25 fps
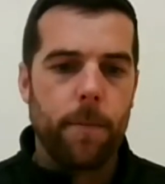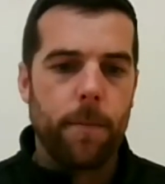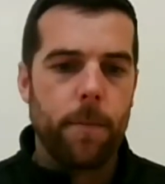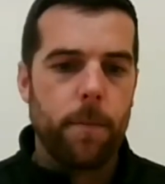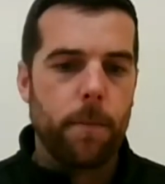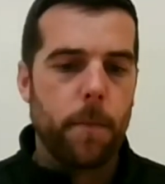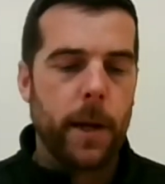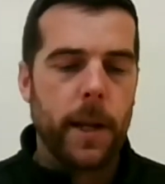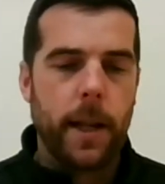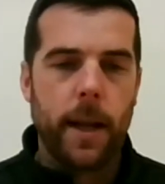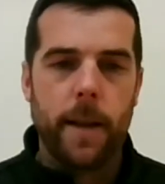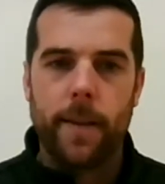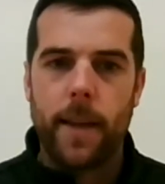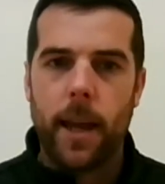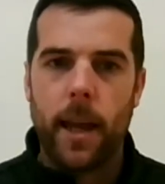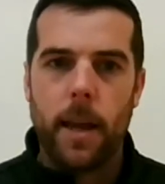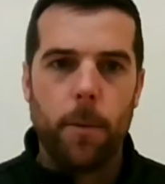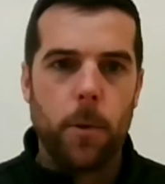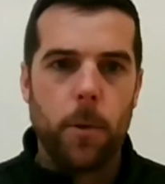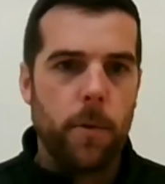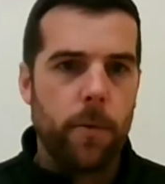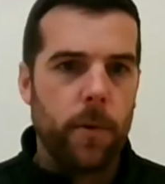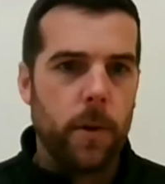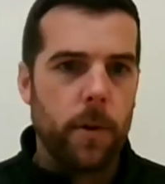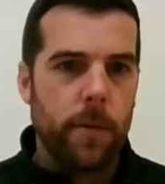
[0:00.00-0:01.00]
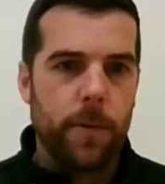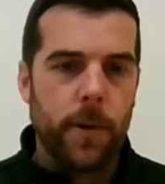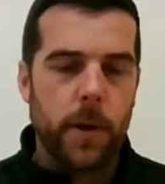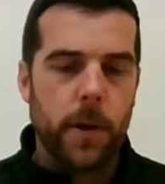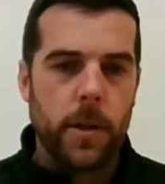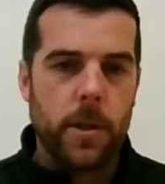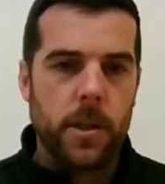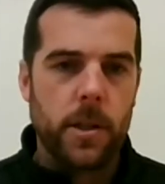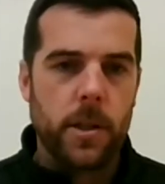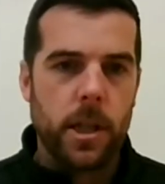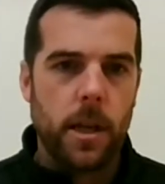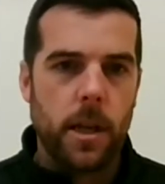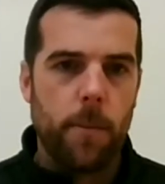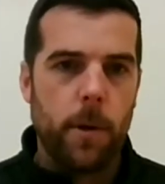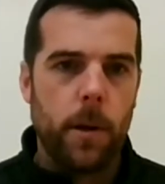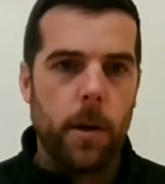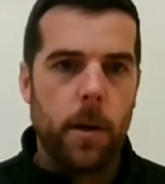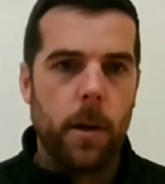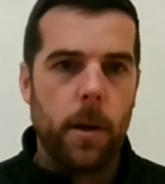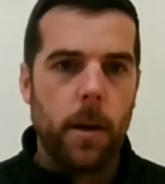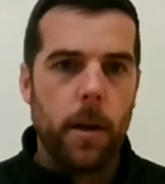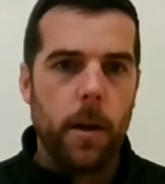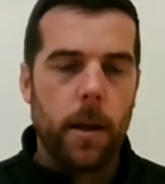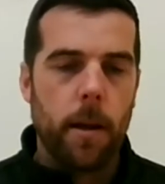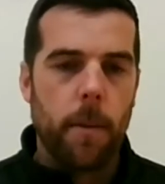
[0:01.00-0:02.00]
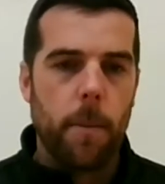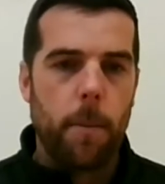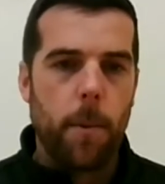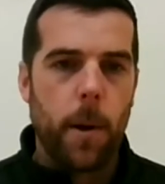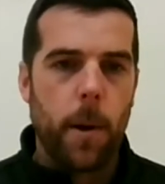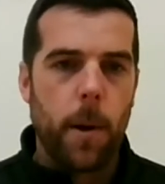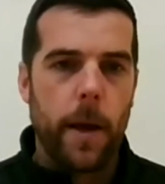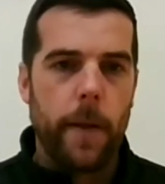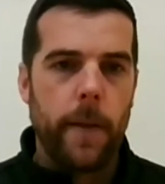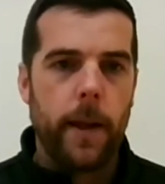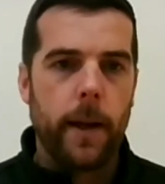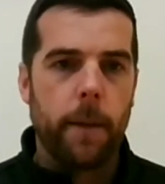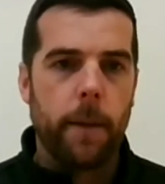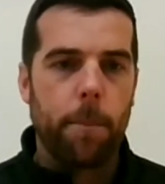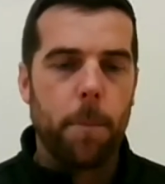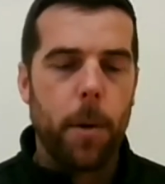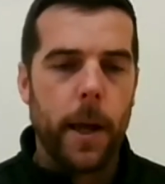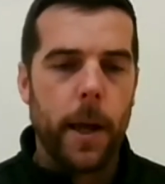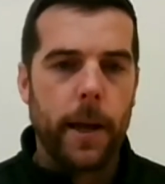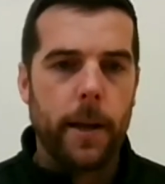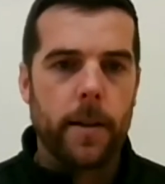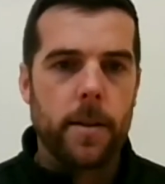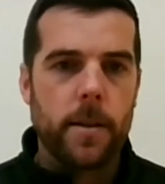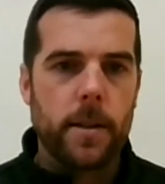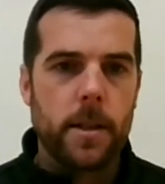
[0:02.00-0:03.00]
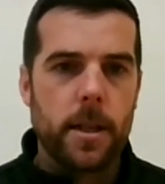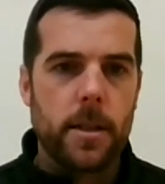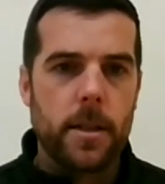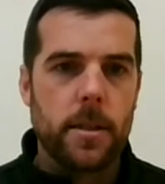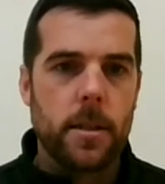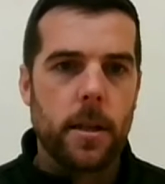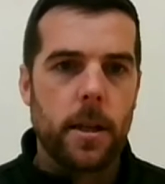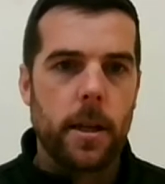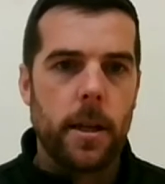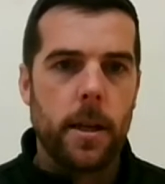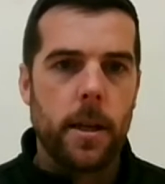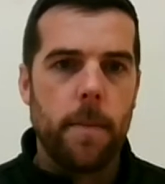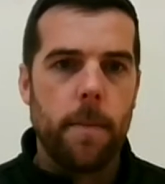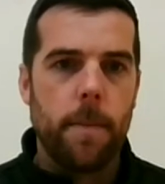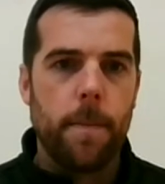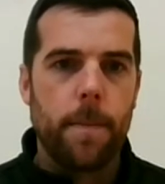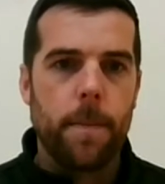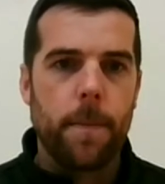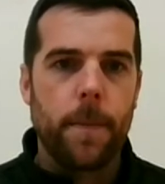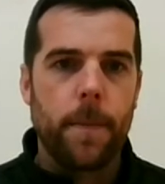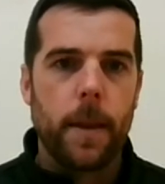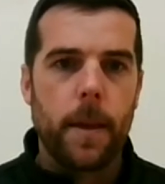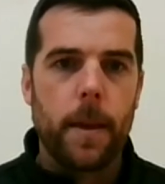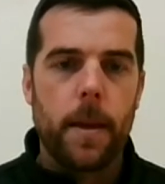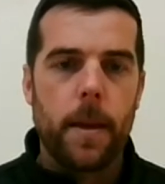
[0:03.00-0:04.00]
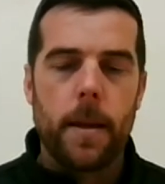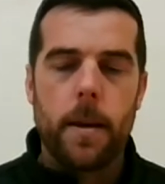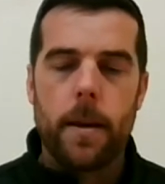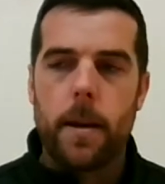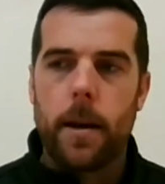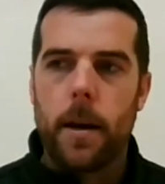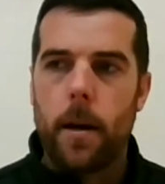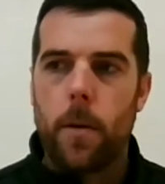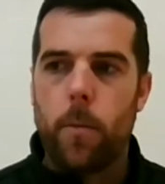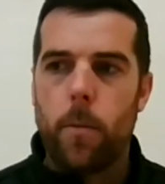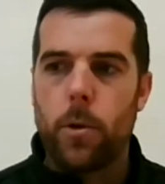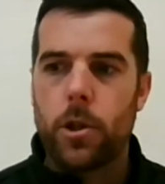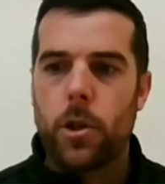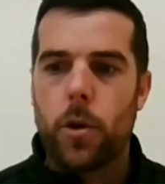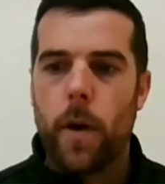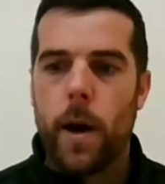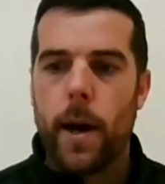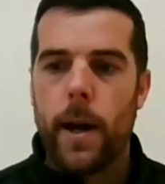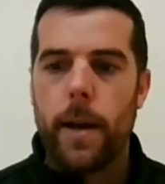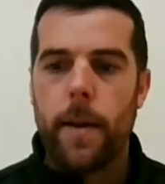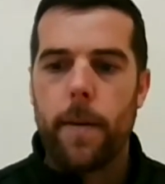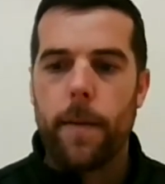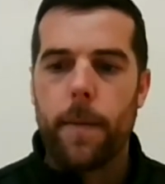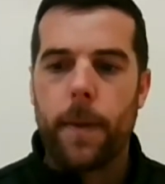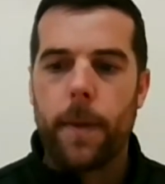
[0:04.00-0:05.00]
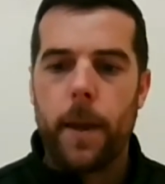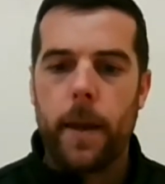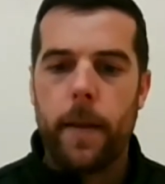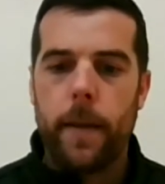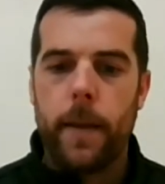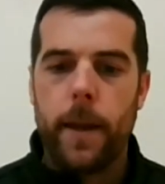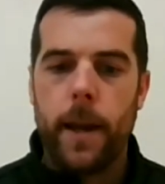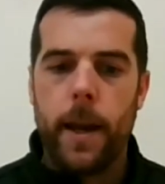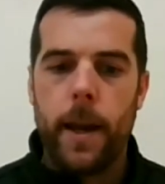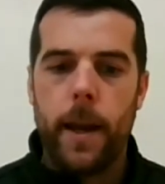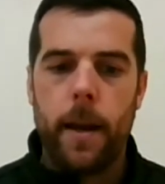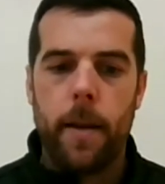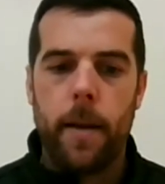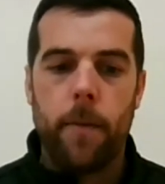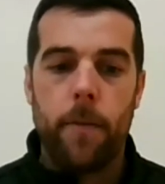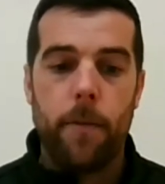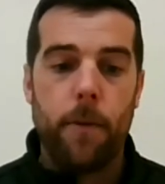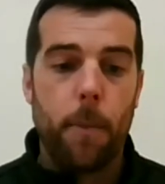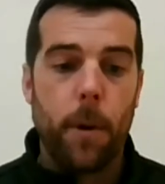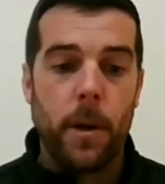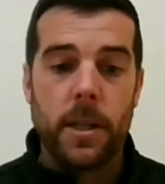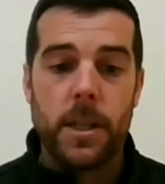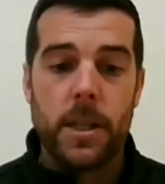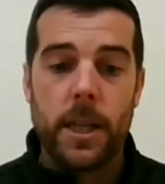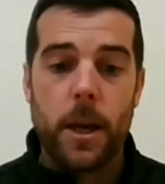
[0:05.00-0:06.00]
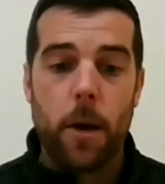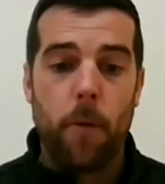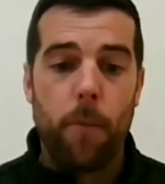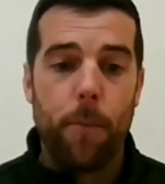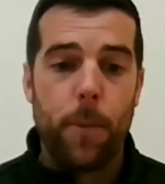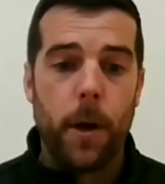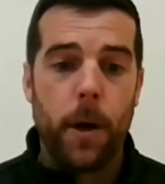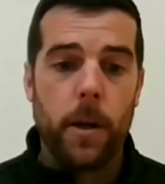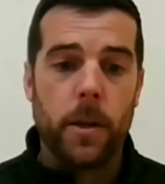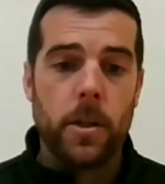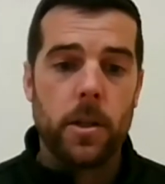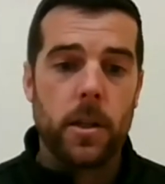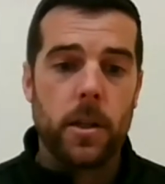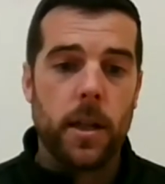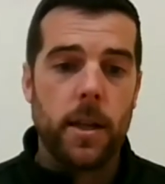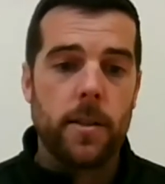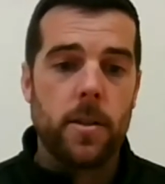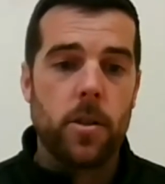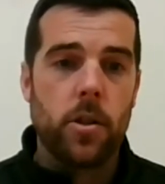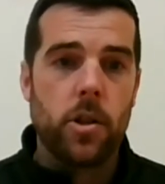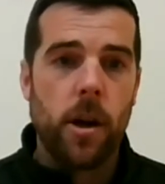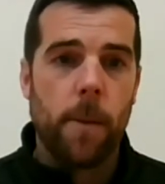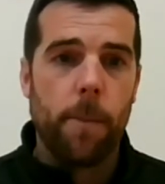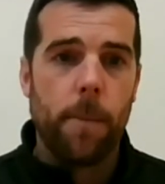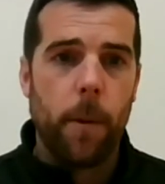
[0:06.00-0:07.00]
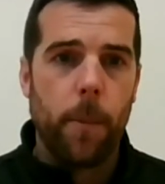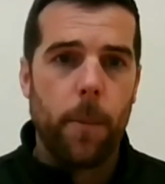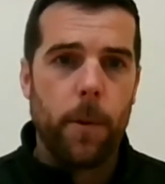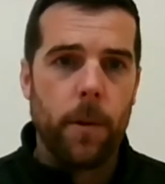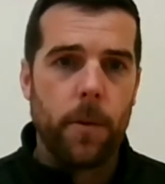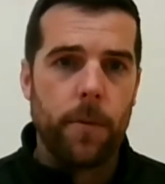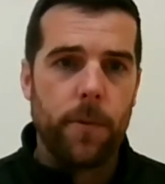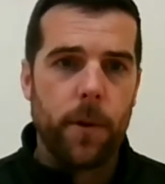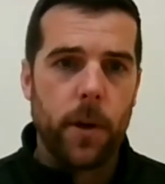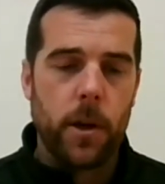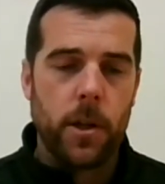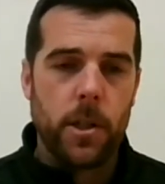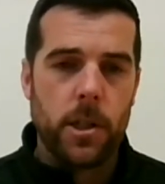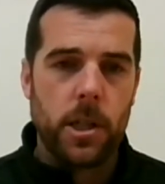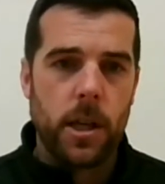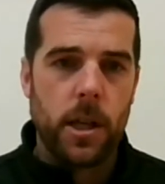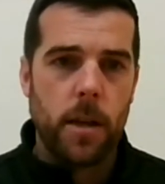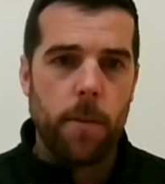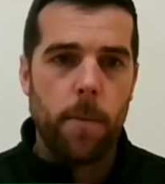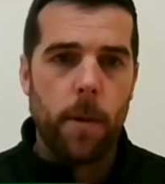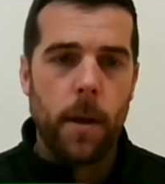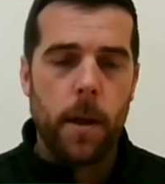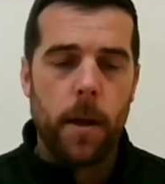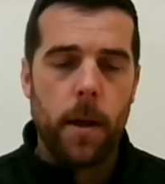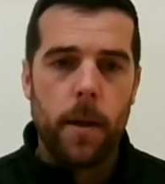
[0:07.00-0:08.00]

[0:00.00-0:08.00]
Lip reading: make their debut for the first team and play consistently was great. And then for myself personally to jump up with the first team